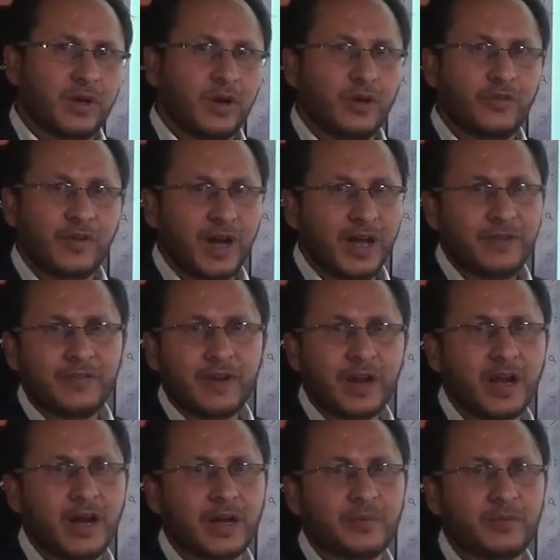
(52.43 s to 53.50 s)
of alpha
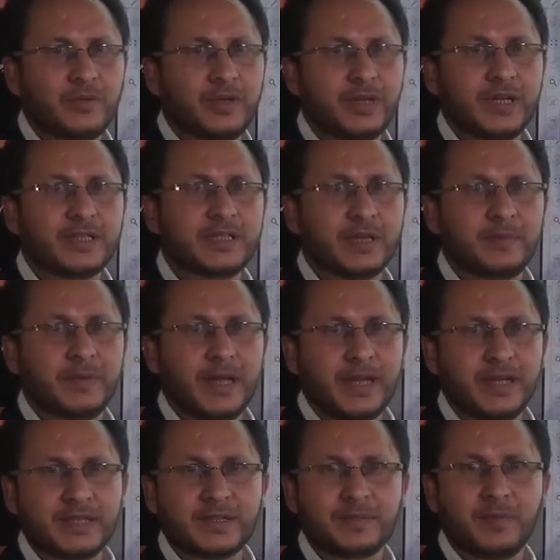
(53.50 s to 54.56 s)
carbon is
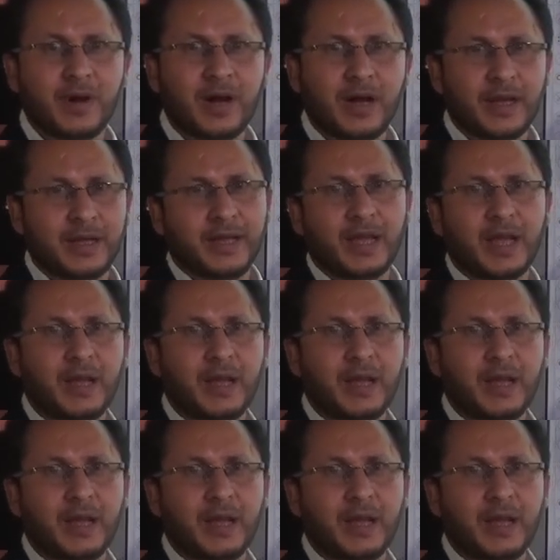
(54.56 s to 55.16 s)
replaced by